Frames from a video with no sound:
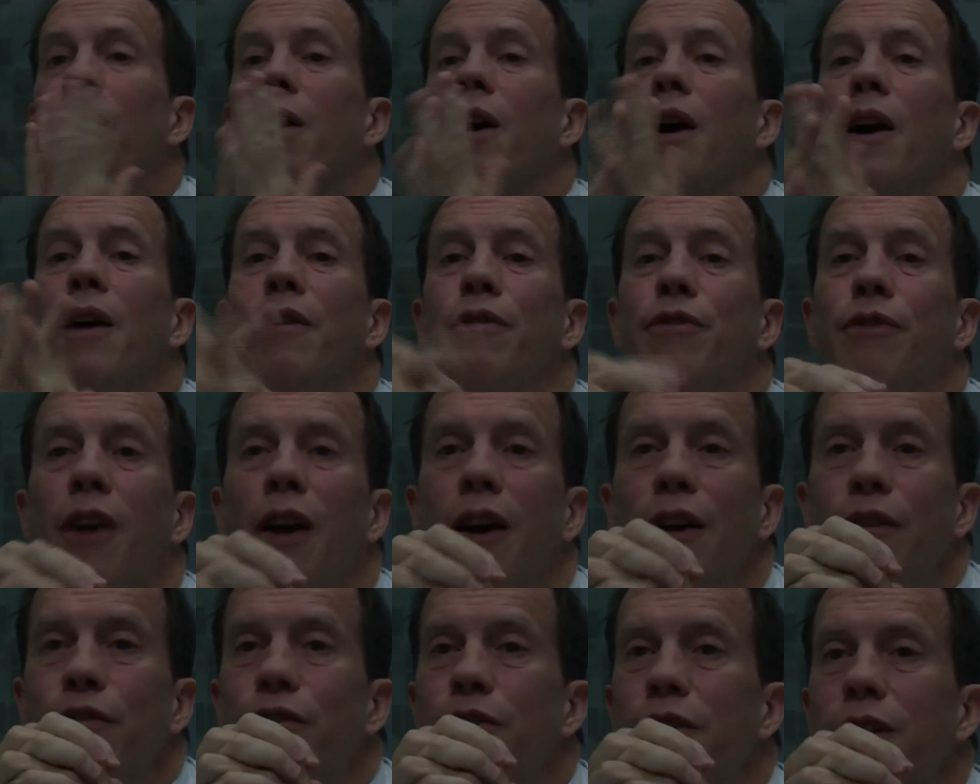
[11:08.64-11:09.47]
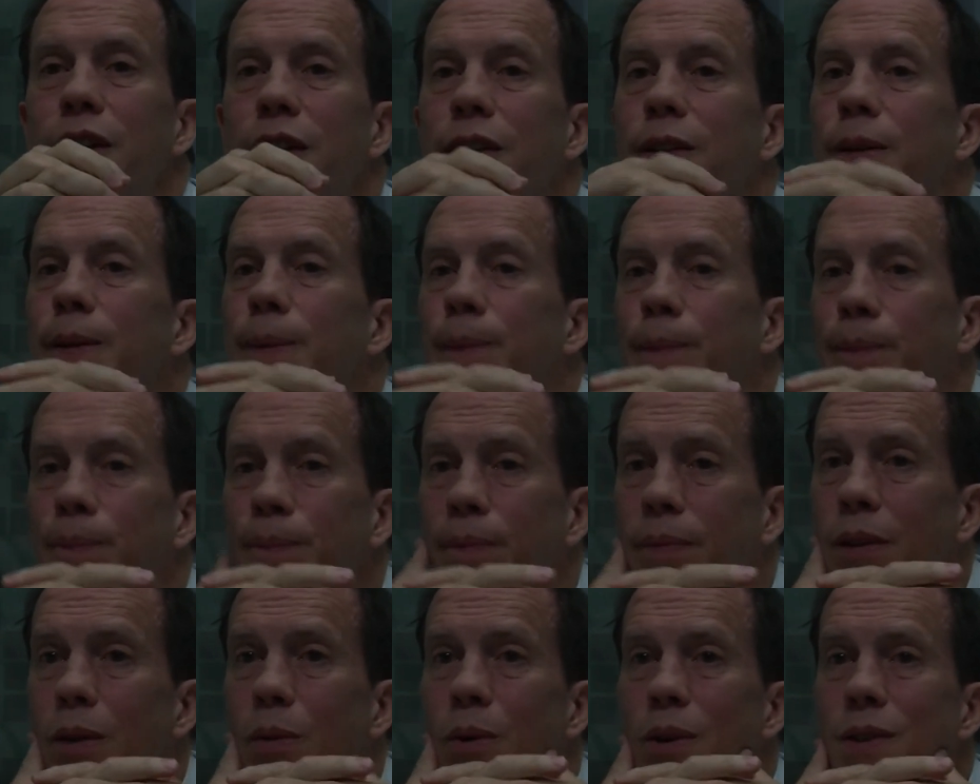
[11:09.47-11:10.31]
I've, I've read,
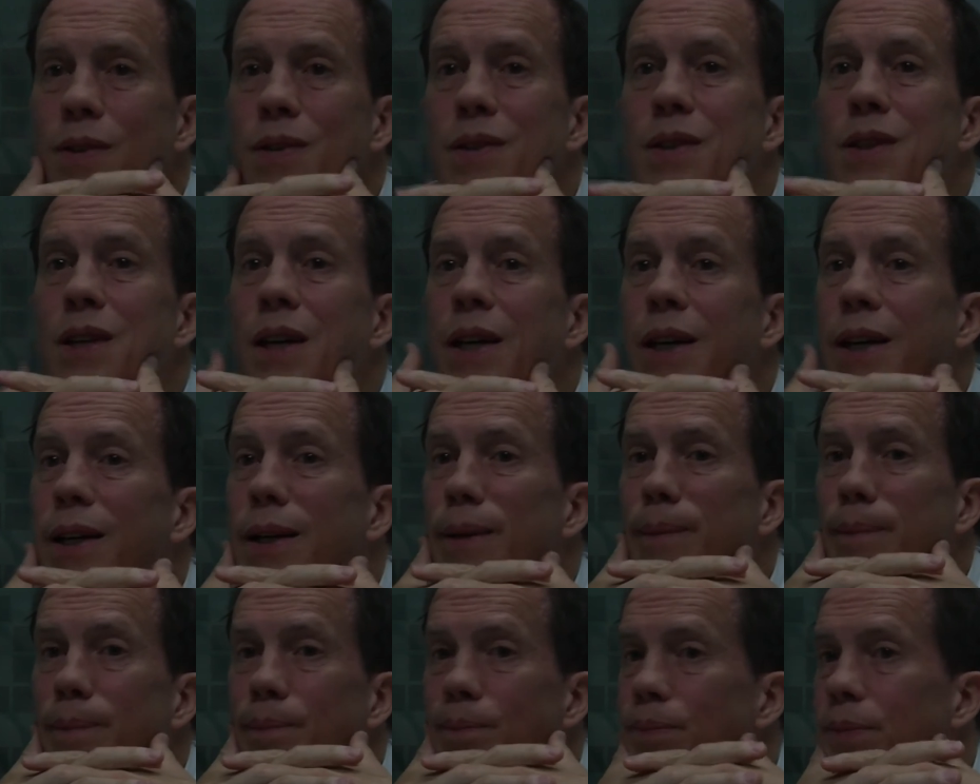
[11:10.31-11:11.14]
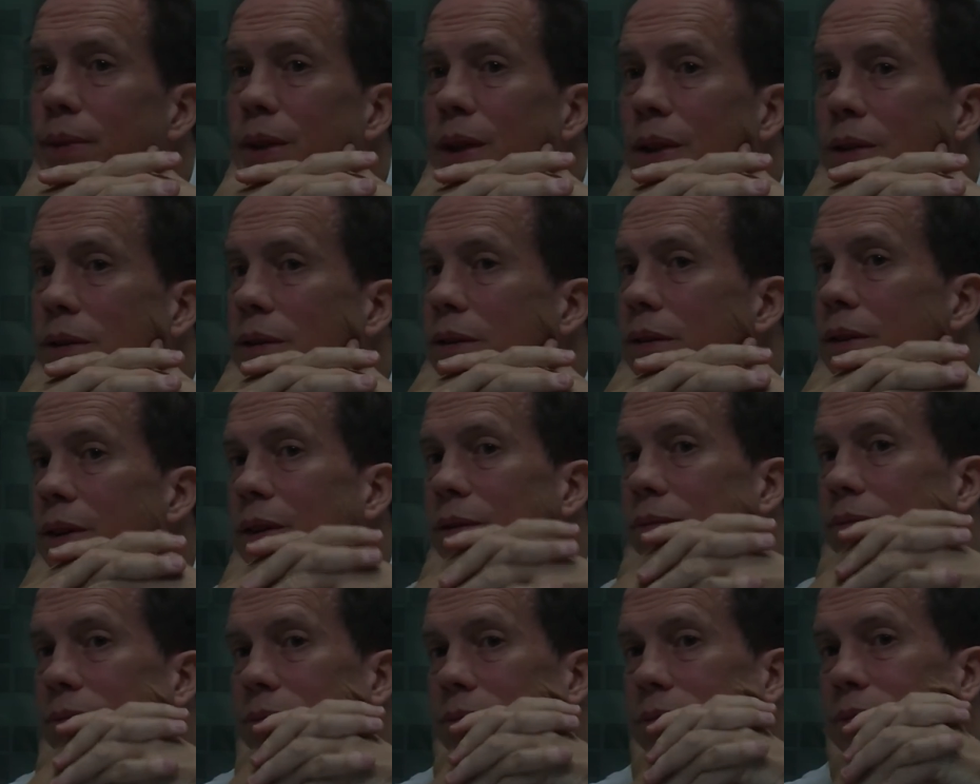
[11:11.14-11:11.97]
there was a time in,
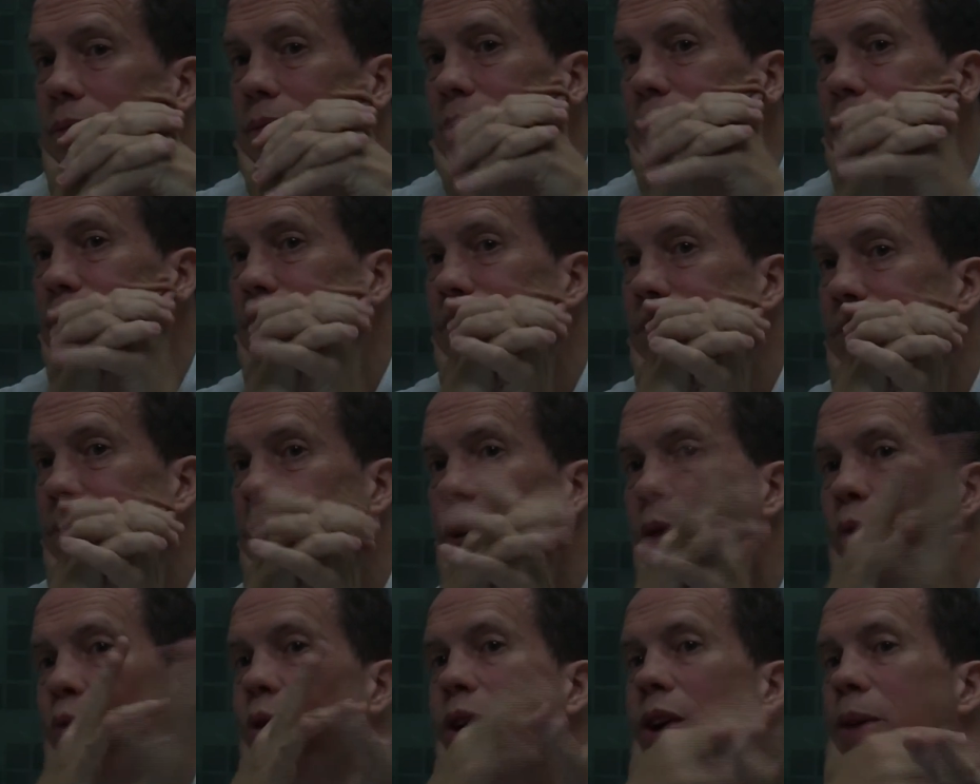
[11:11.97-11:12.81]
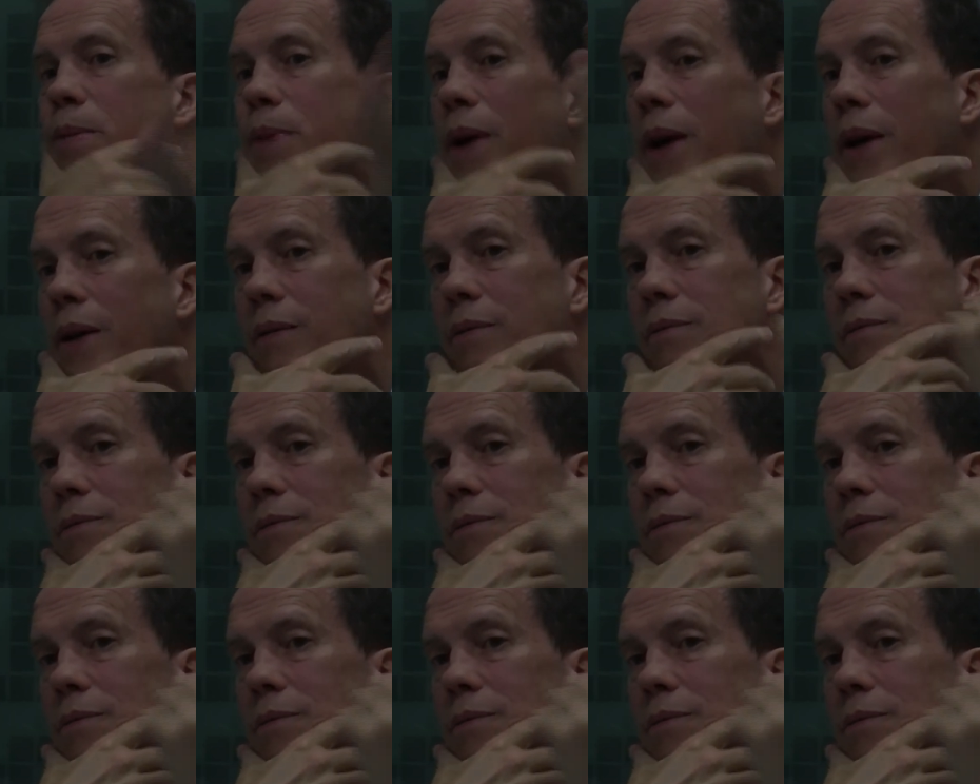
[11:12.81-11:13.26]
you know, way back,